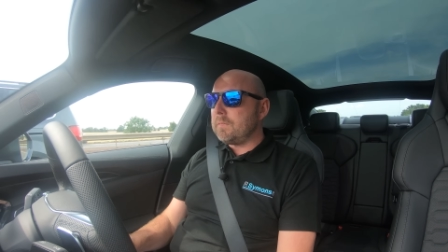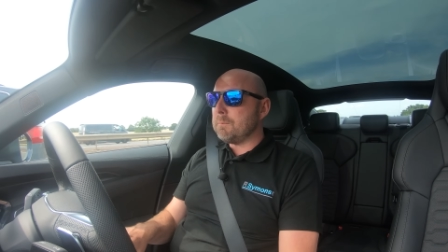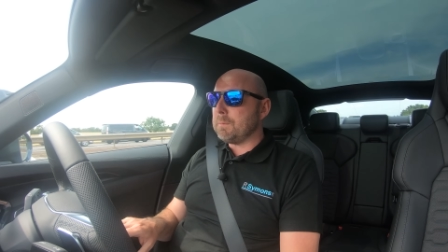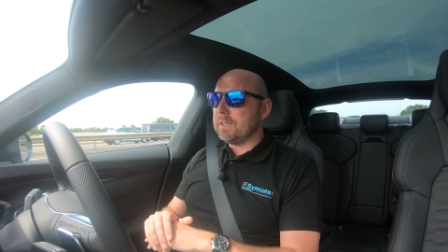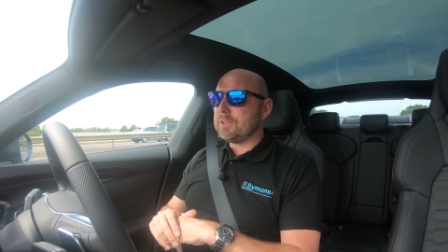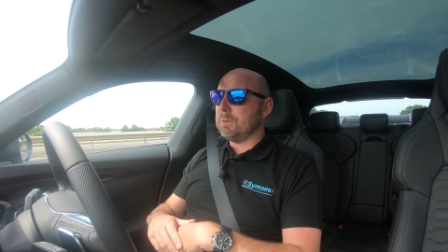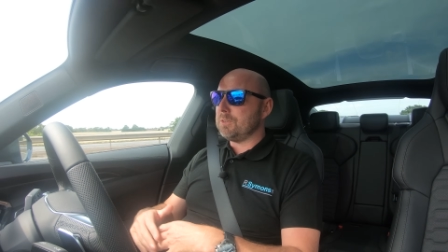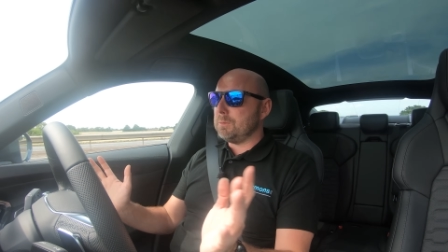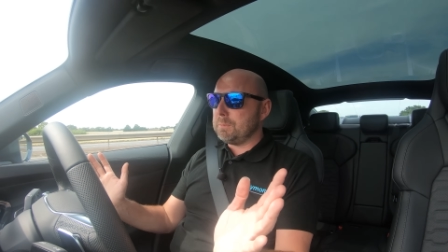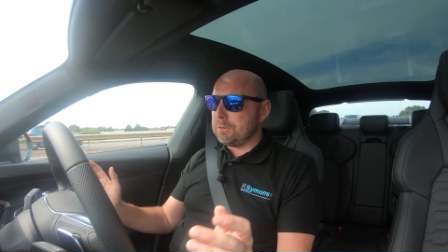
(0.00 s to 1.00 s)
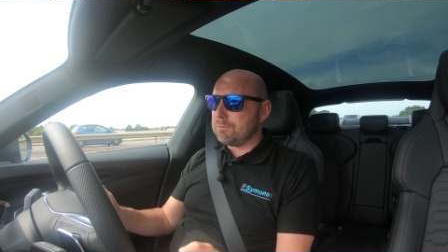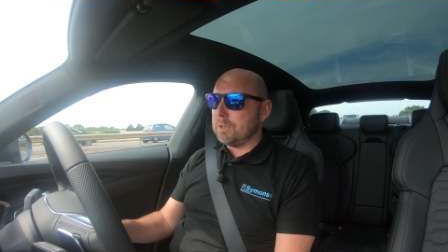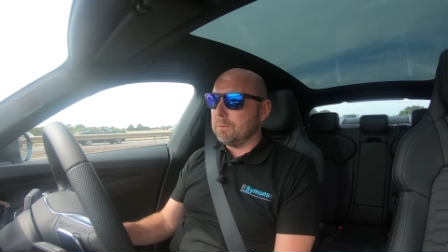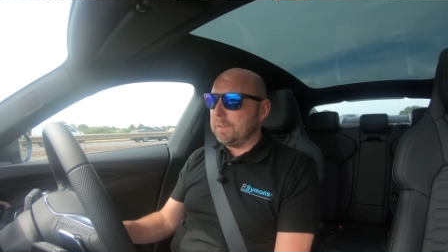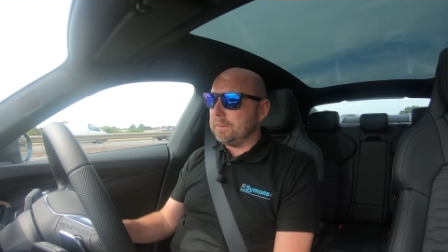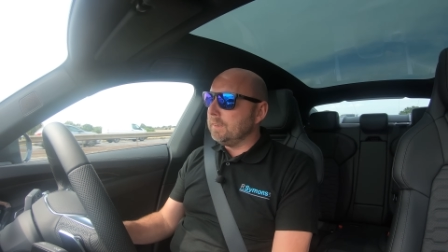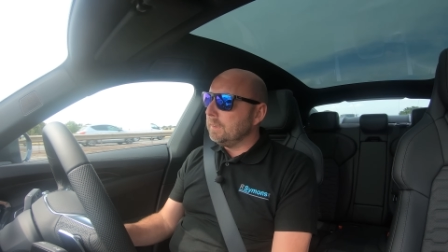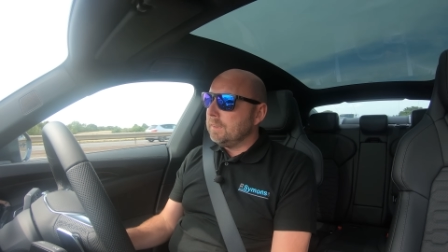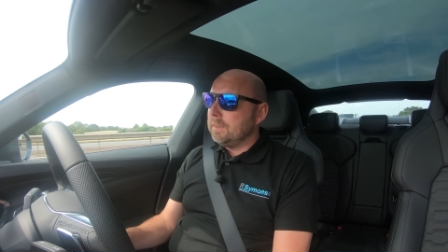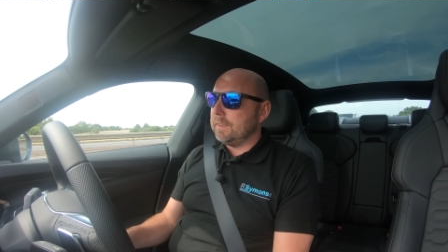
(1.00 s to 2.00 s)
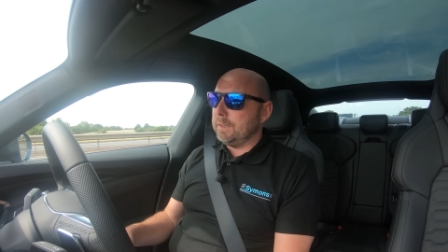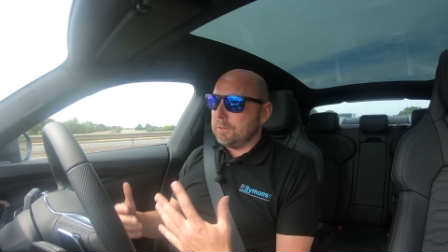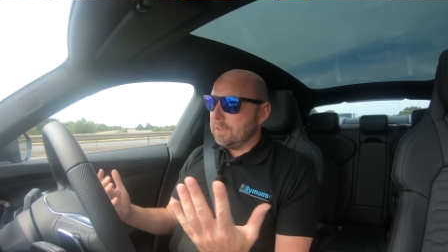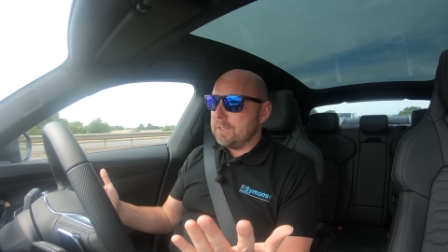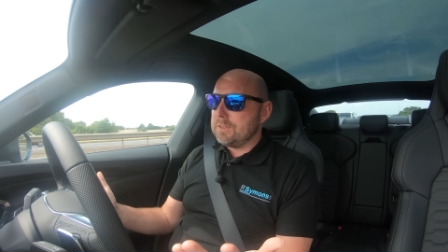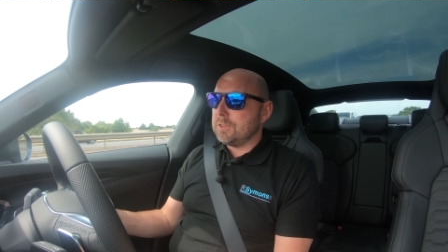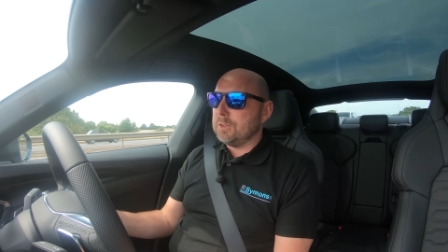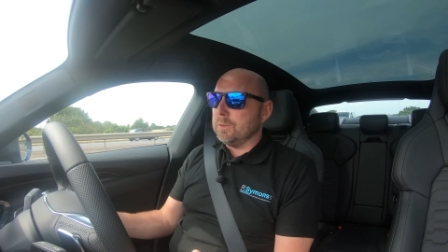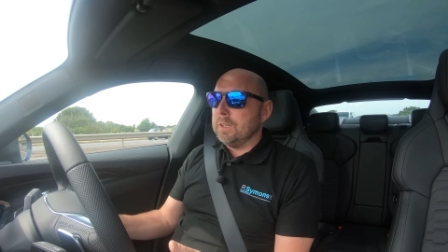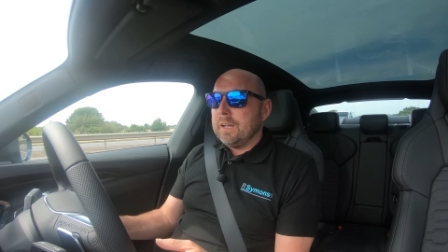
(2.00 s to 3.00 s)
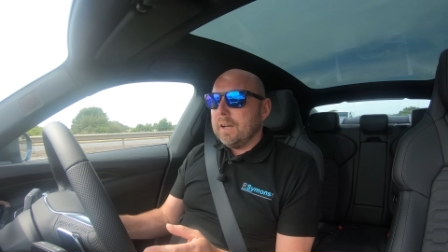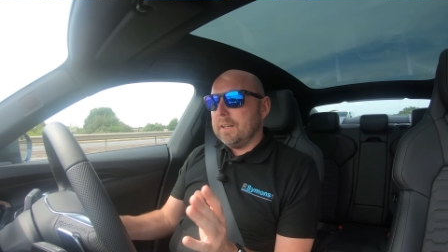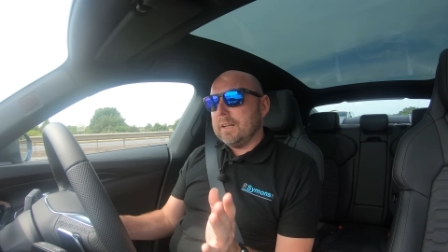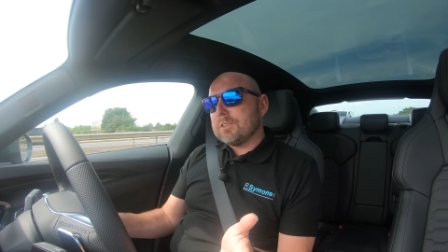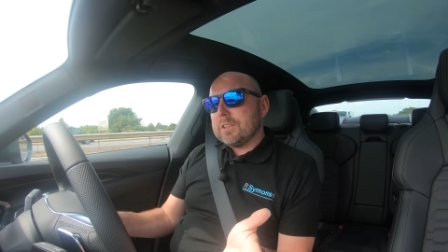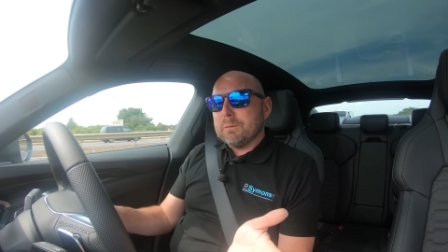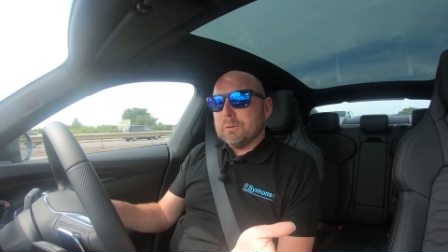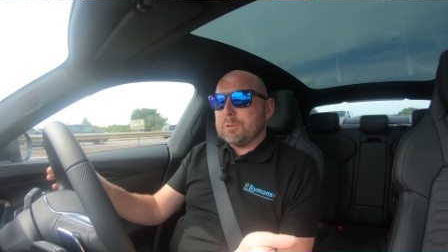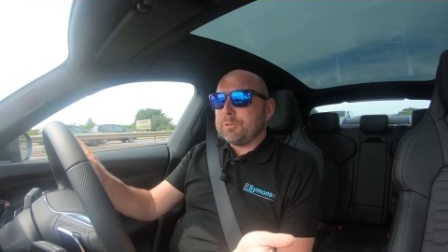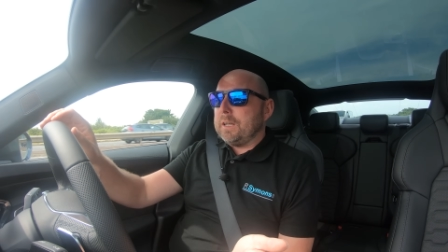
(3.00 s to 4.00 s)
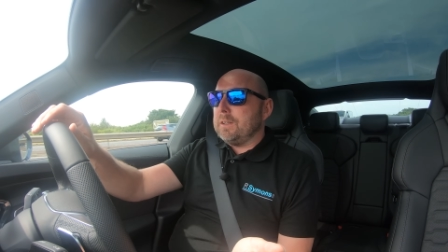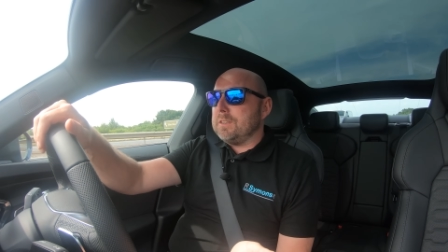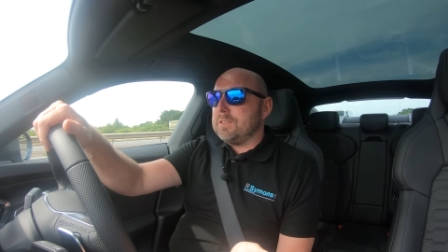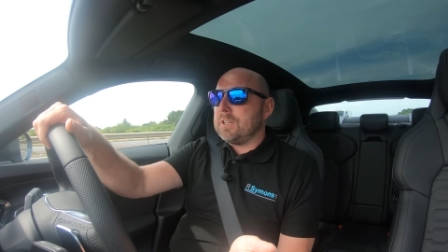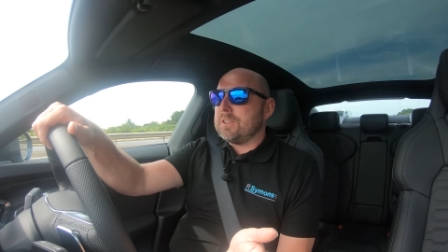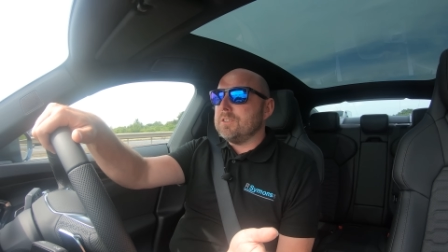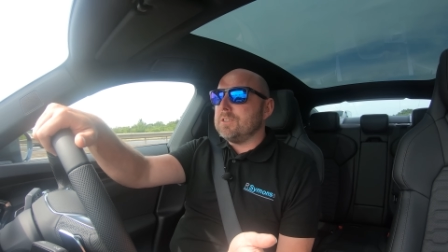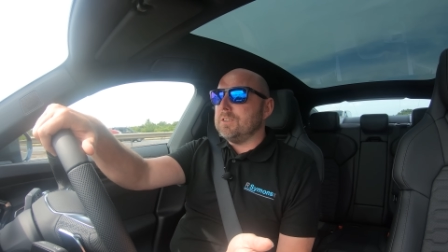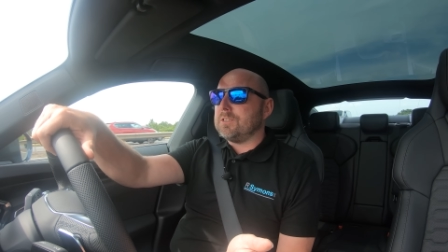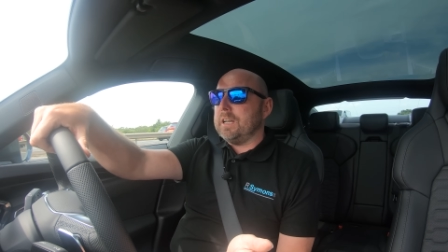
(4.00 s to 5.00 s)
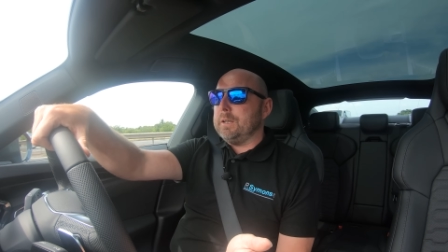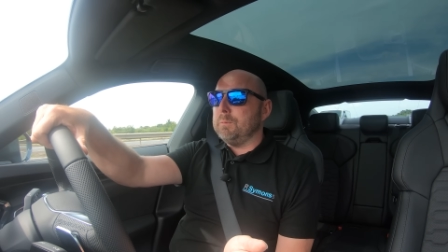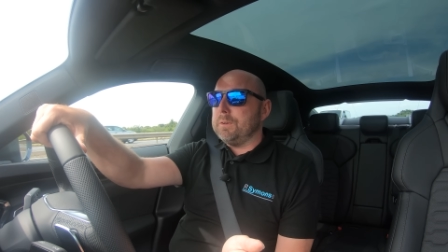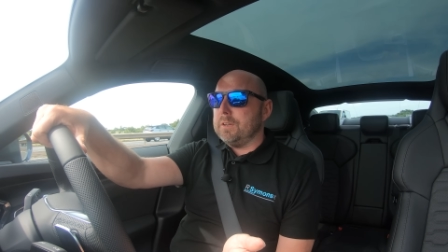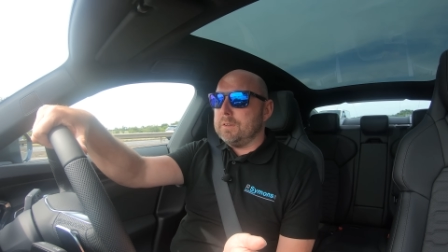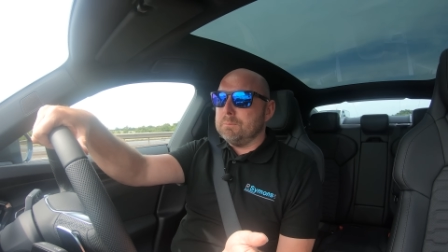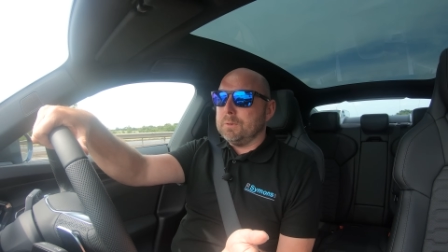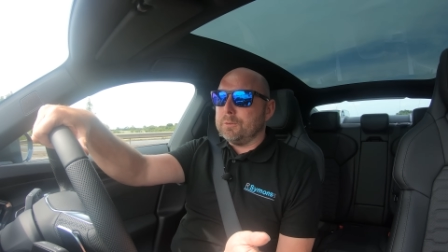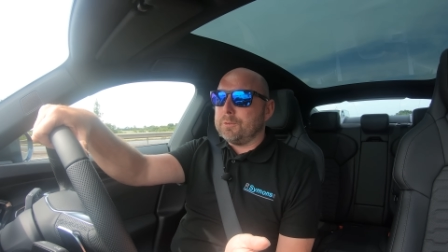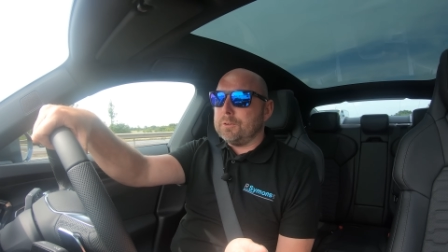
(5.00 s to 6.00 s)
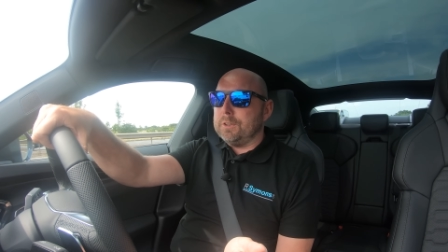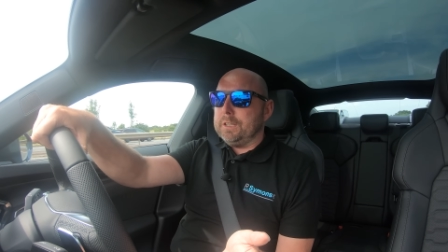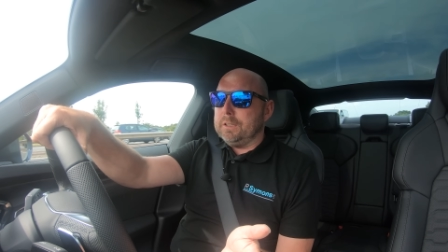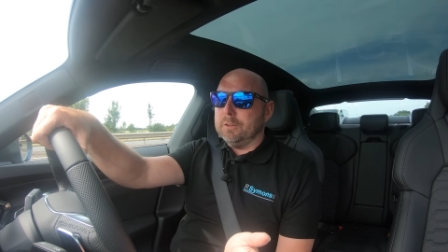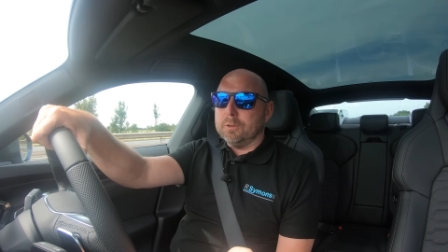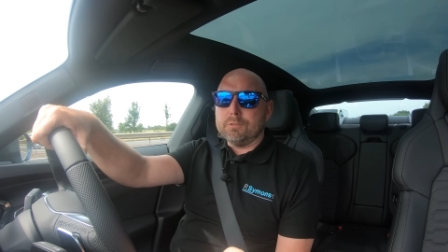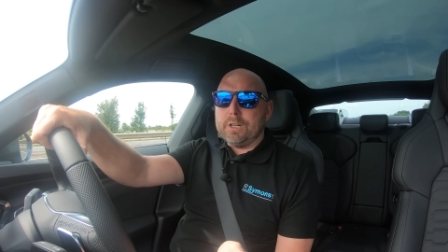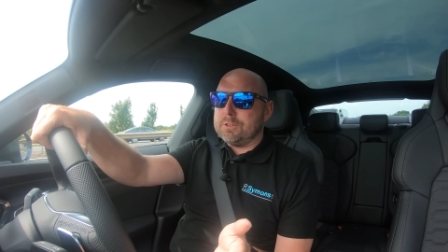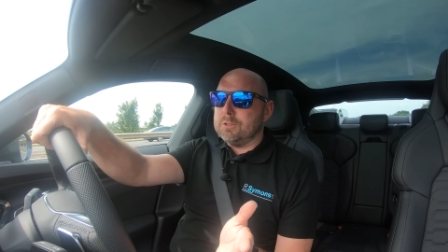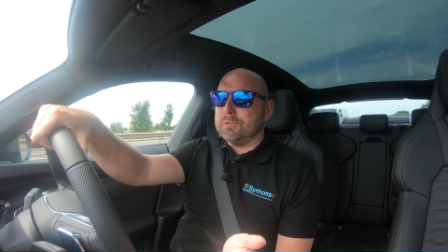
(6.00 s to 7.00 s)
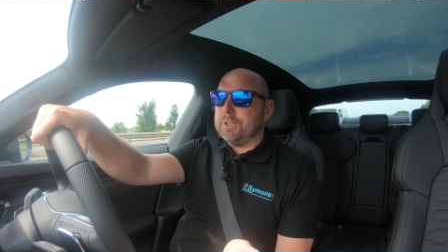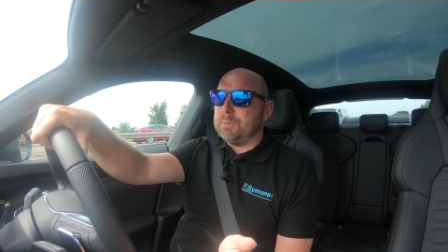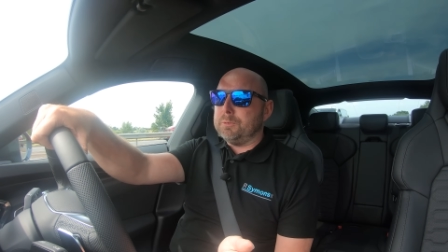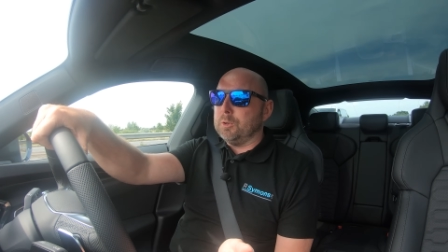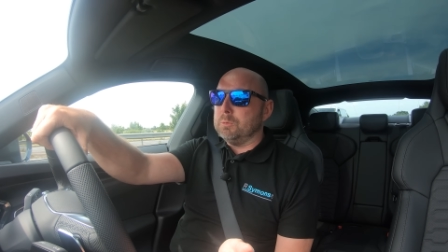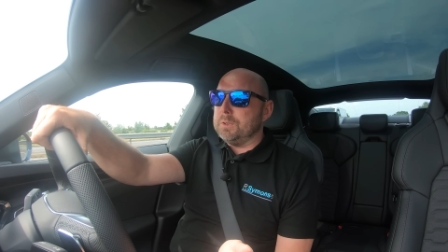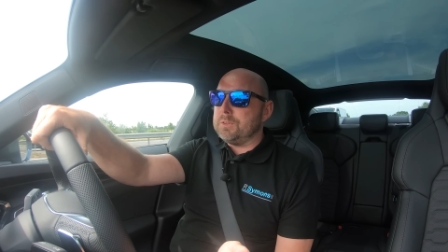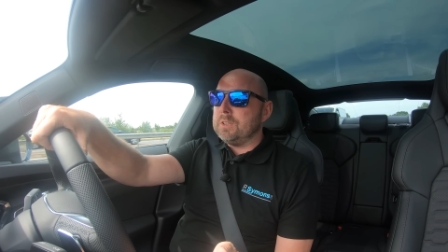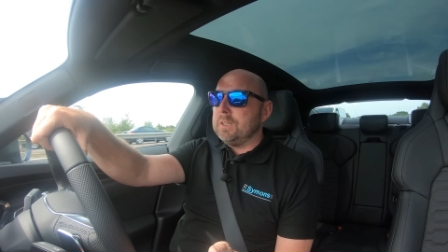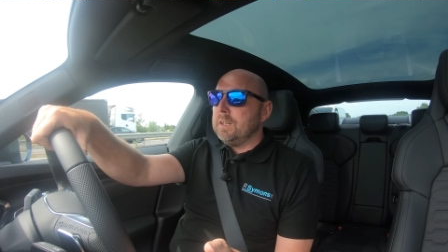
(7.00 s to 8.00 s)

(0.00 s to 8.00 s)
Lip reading: But actually, once they're both rolling, they were identical. And actually, what we found is Tesla do the same with the Model 3 long range and long range performance.